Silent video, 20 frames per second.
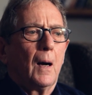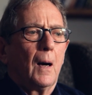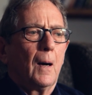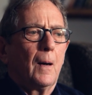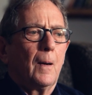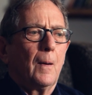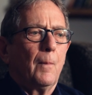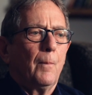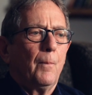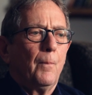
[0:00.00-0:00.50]

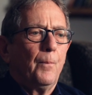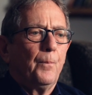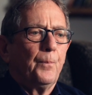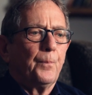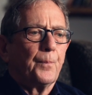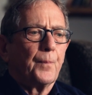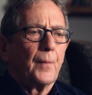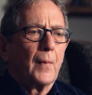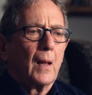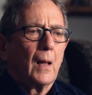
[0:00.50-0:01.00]
um,
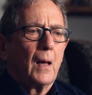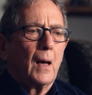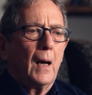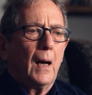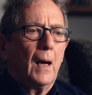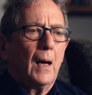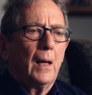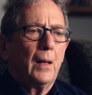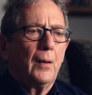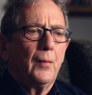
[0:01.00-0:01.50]

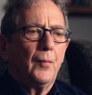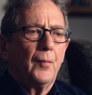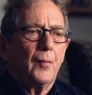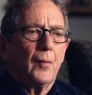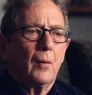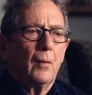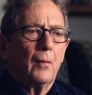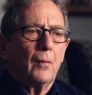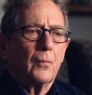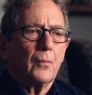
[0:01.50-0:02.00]
and
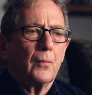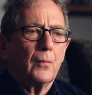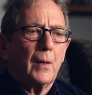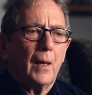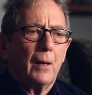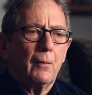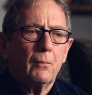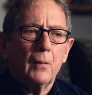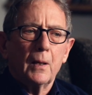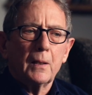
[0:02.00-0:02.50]

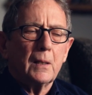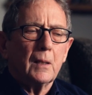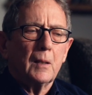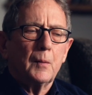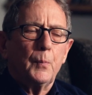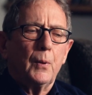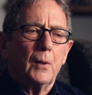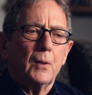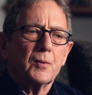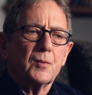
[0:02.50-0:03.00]
a regular
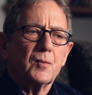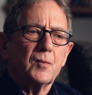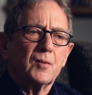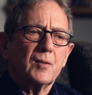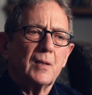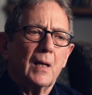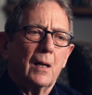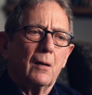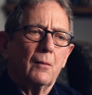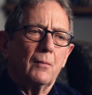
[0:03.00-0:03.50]
person's
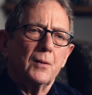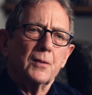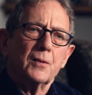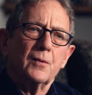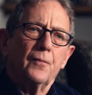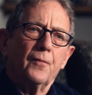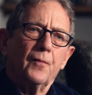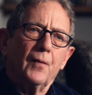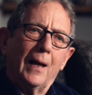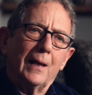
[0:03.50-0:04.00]
salaries
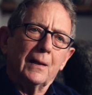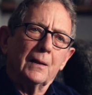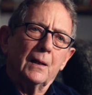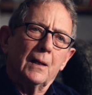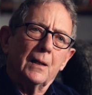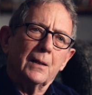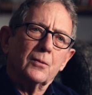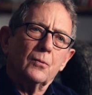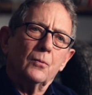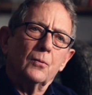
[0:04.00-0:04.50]
have
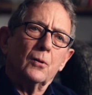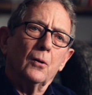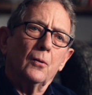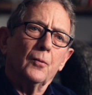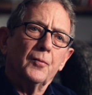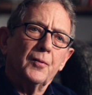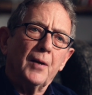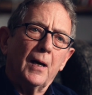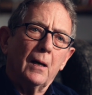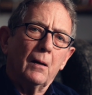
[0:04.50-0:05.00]
flatlined or
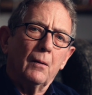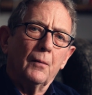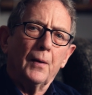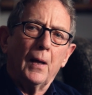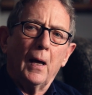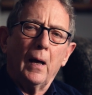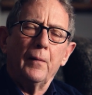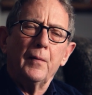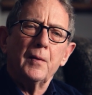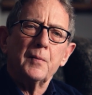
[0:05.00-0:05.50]
gone down,
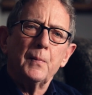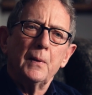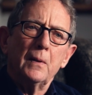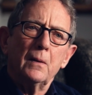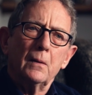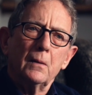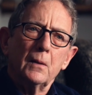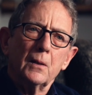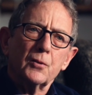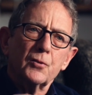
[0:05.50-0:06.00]
and there's
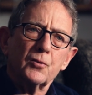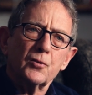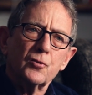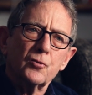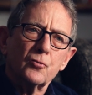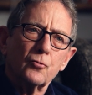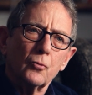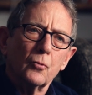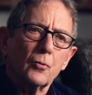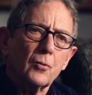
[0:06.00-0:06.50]
been an
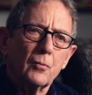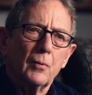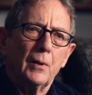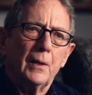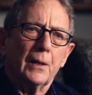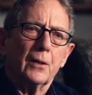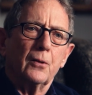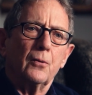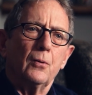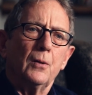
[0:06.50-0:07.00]

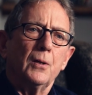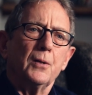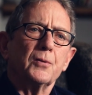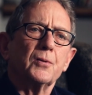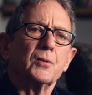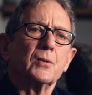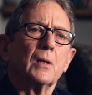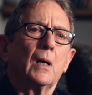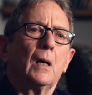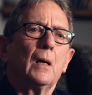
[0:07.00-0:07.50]
extraordinary
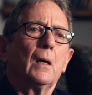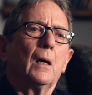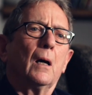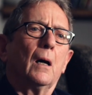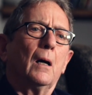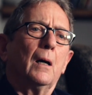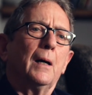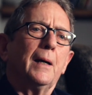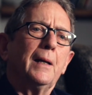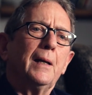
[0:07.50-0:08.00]
increase
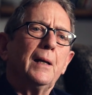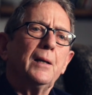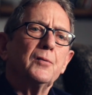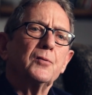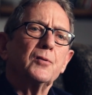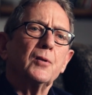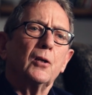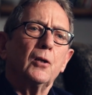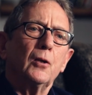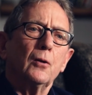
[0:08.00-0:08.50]
uh, in
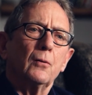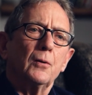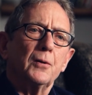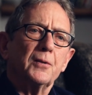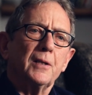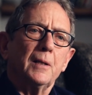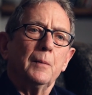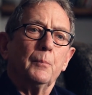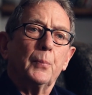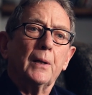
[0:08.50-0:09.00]

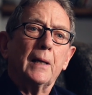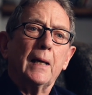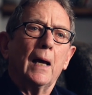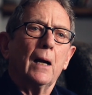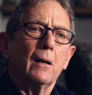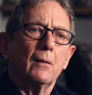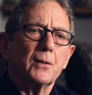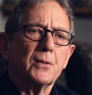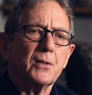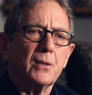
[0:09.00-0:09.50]
insecurity and
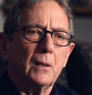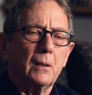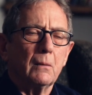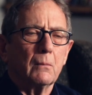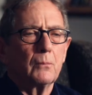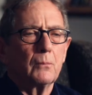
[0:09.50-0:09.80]
precarity.